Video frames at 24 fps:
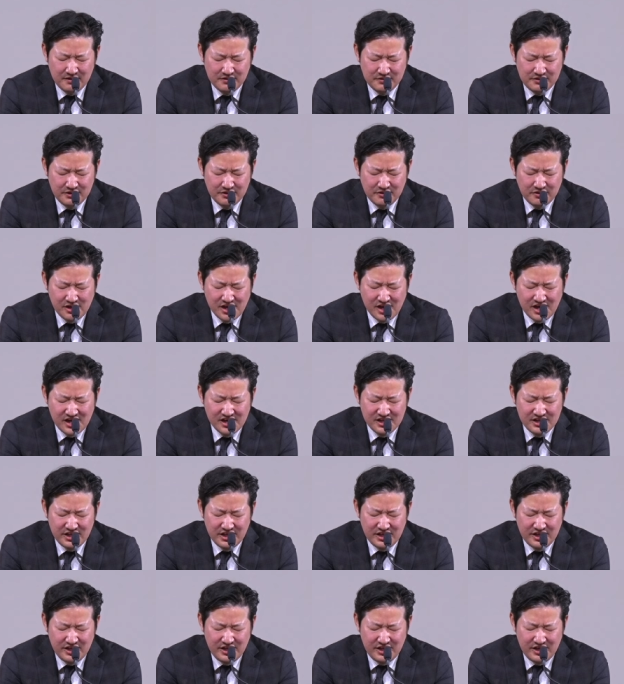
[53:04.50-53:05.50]
Dear God,
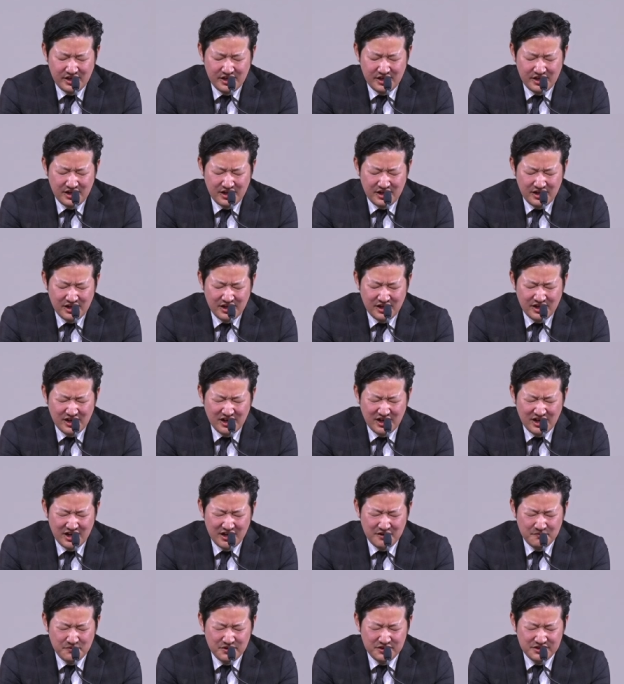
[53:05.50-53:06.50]
I
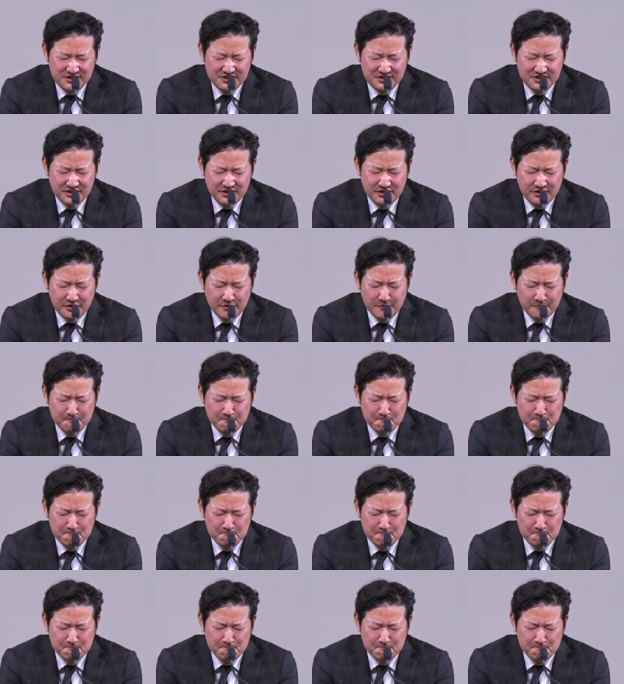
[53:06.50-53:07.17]
am a sinner.